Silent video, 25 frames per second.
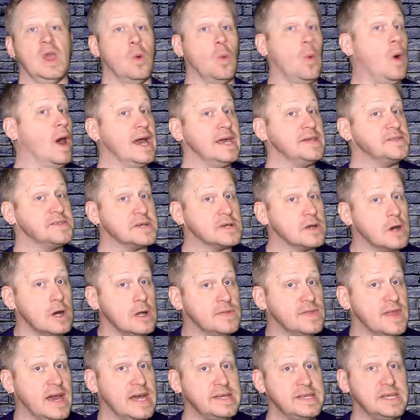Why is it
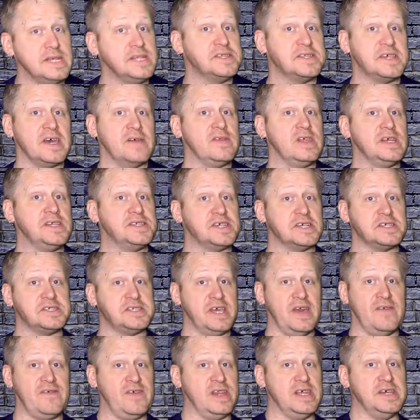called 1976
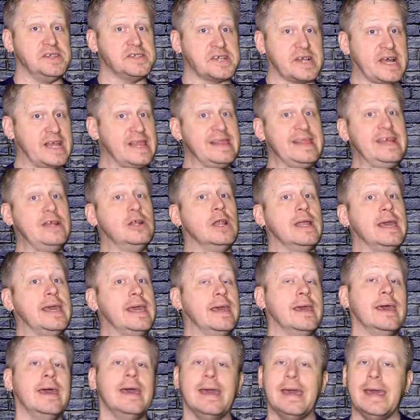if it is
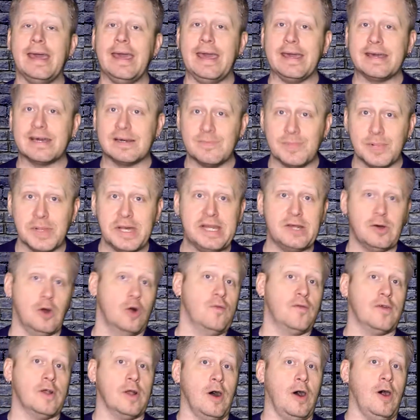clearly a complete
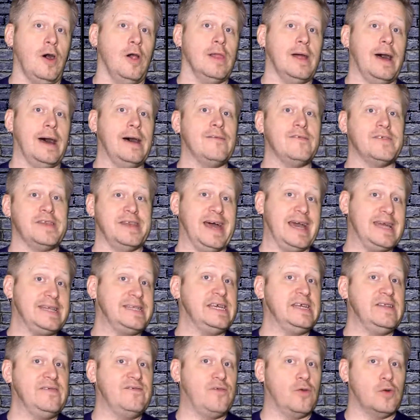overhaul of
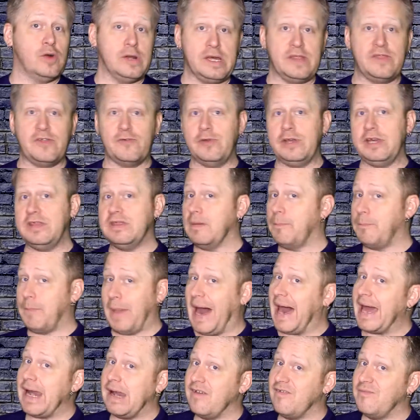1943, the
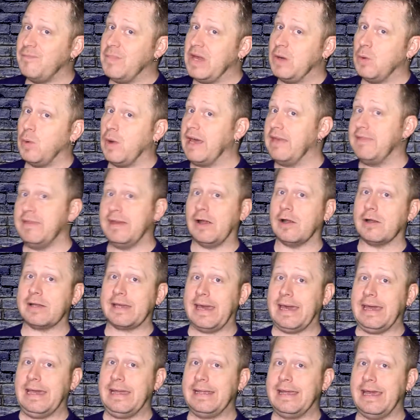Battle of Midway, the
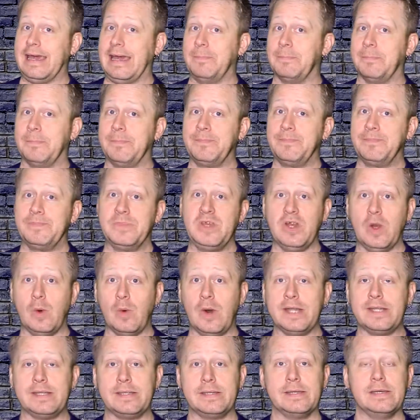arcade game? You know
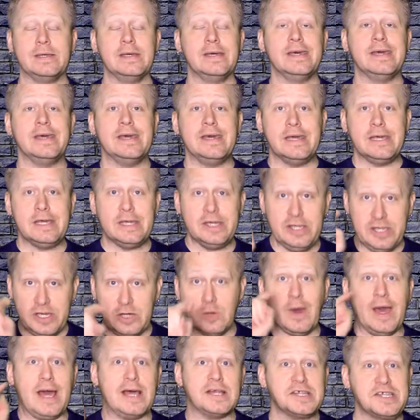what?
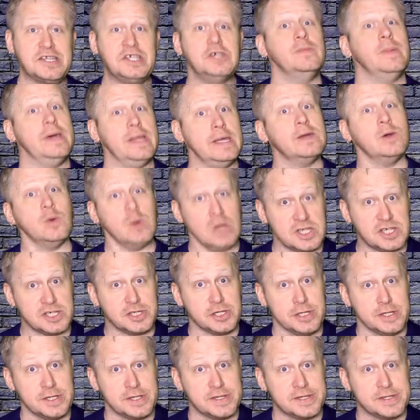You asked too many
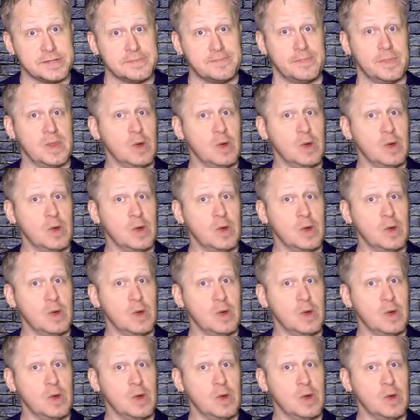questions.